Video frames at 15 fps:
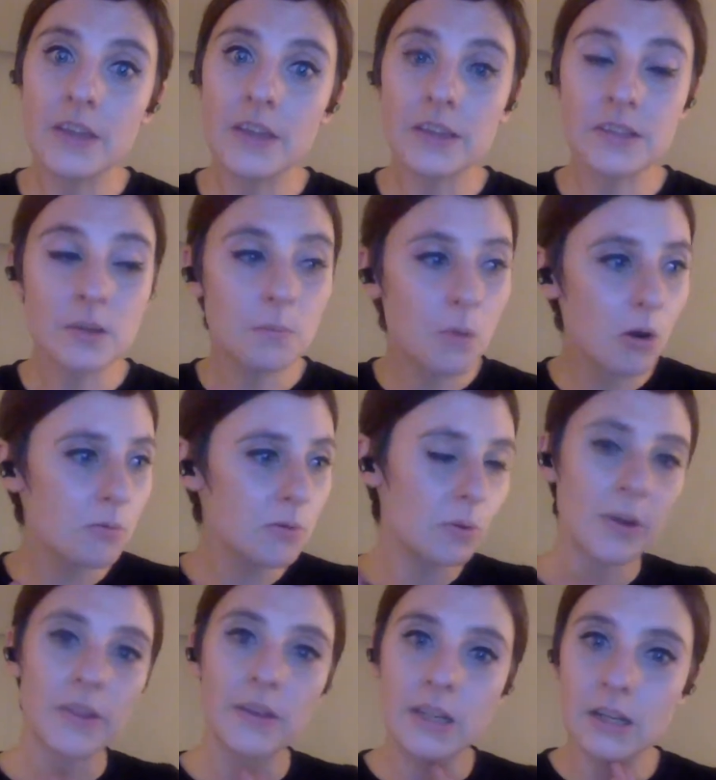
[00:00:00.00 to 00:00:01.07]
There's a moment
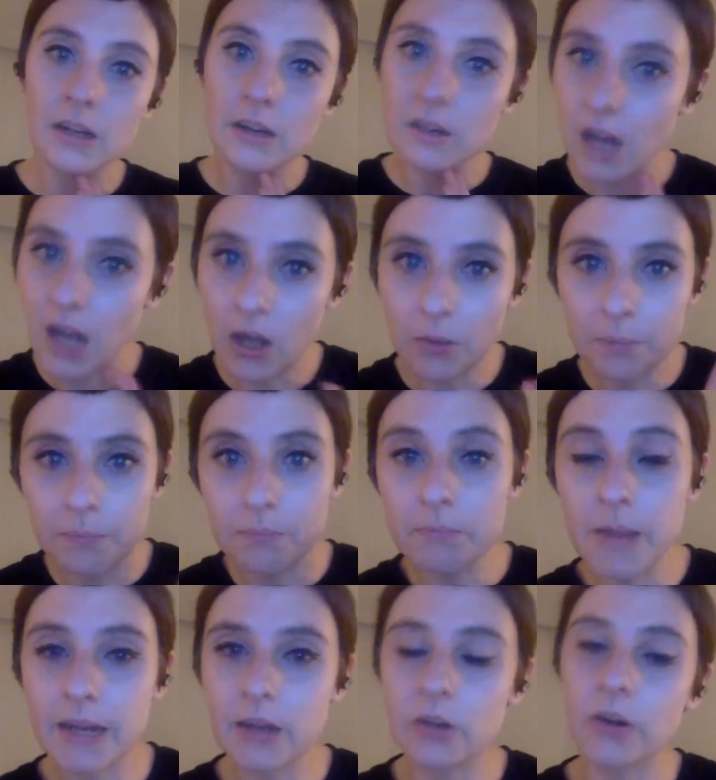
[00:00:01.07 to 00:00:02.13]
where they need to help
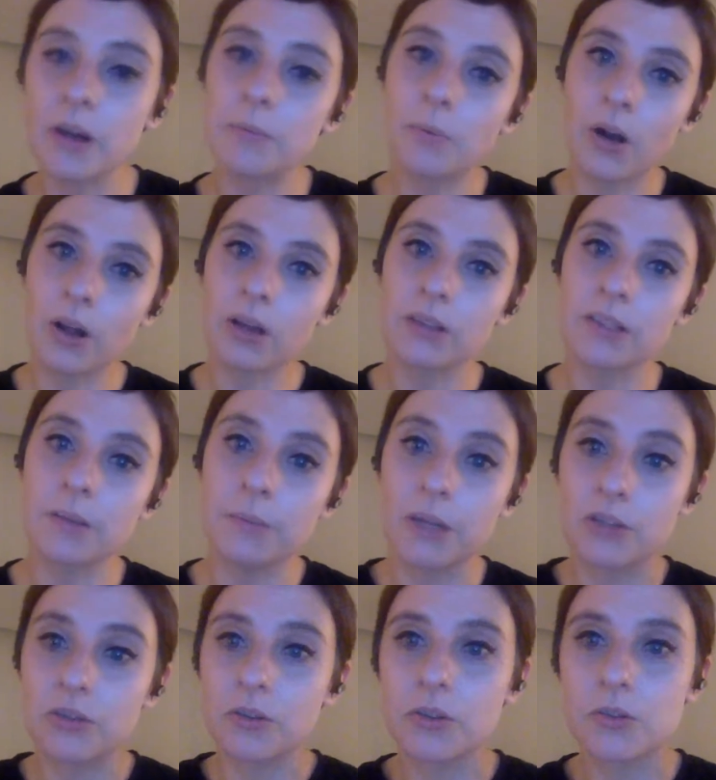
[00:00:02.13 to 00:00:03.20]
make a great product
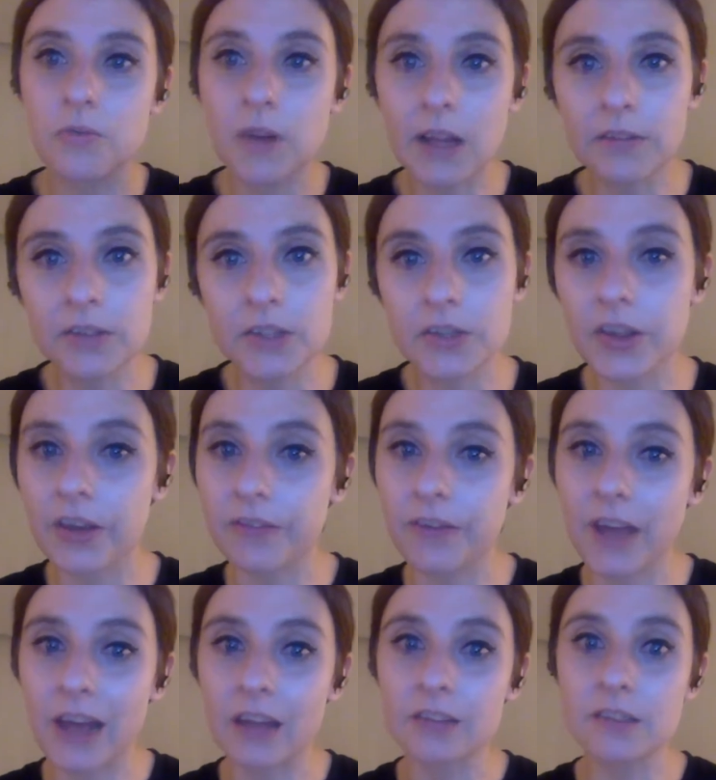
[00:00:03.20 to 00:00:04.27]
and make sure it's relevant to
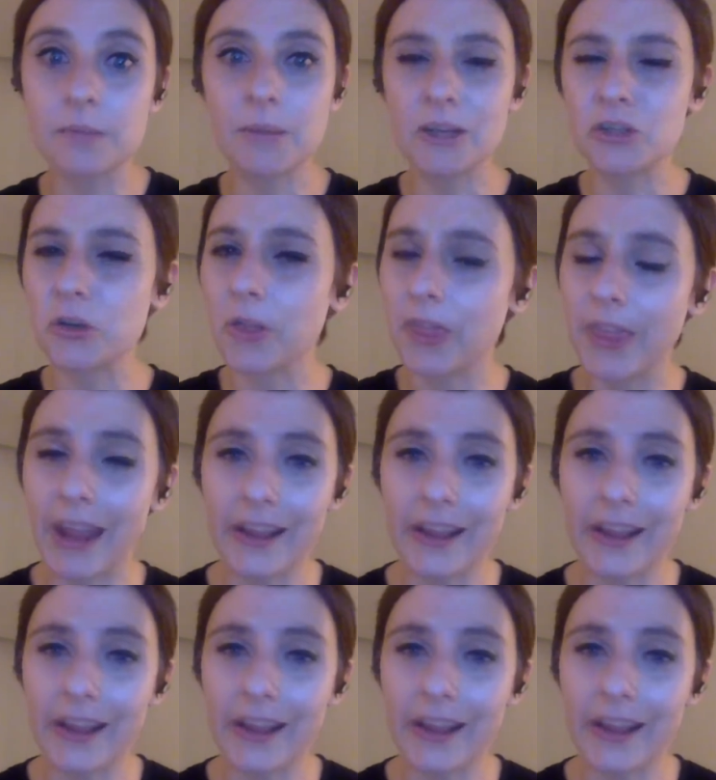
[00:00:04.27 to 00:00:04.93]
their fans and make sure